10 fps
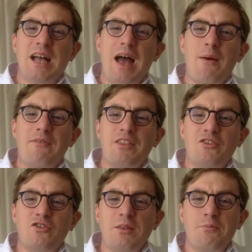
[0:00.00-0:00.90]
However, the
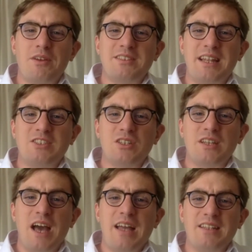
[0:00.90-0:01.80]
joint presidential
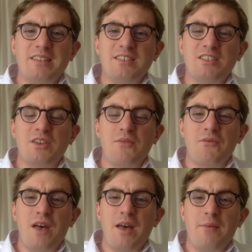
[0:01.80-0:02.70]
guidance has
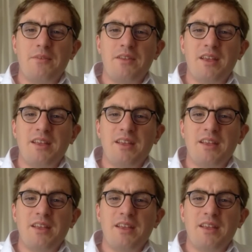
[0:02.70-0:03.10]
confirmed